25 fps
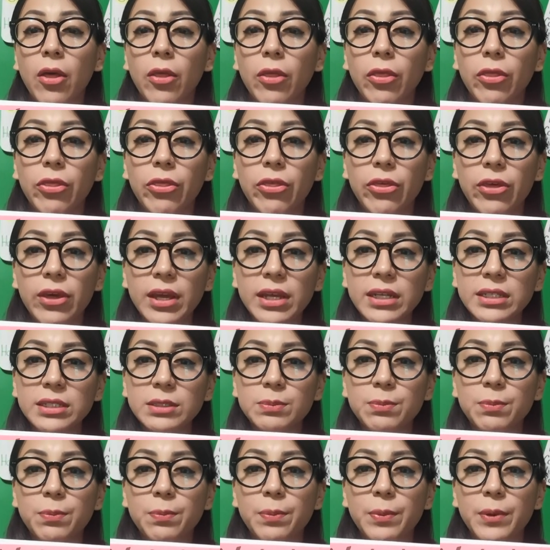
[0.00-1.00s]
These
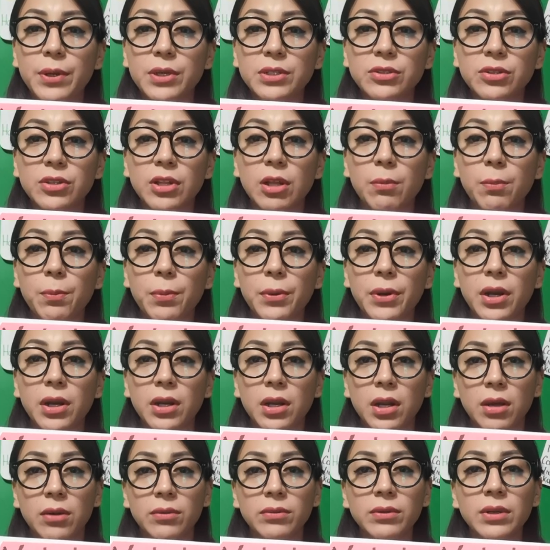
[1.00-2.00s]
personal
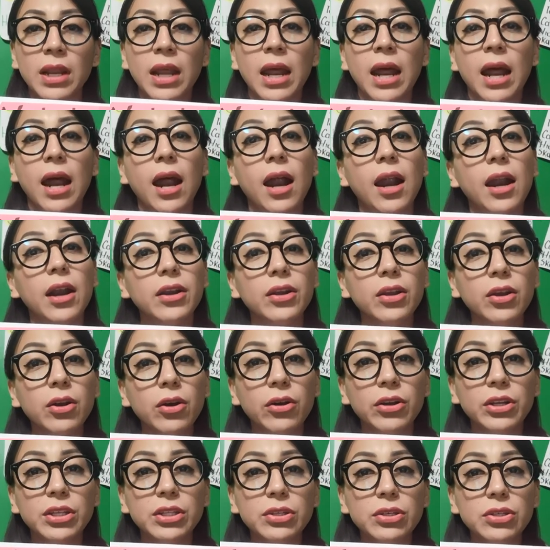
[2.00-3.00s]
pronouns are
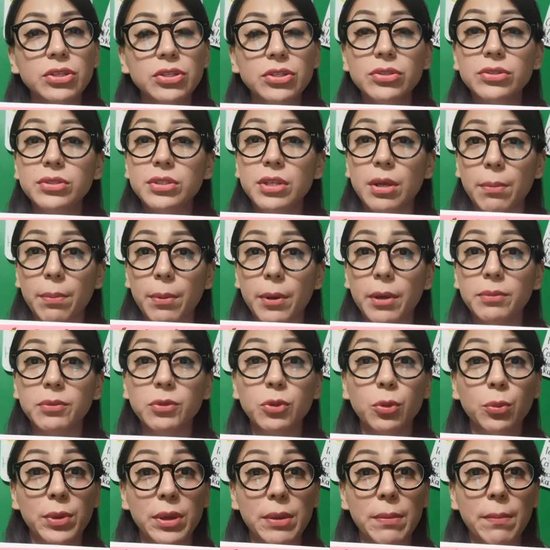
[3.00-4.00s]
going to use the verb
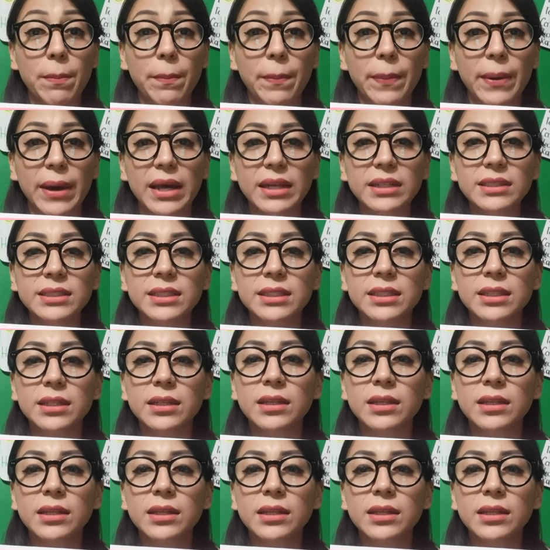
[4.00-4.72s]
to be in past.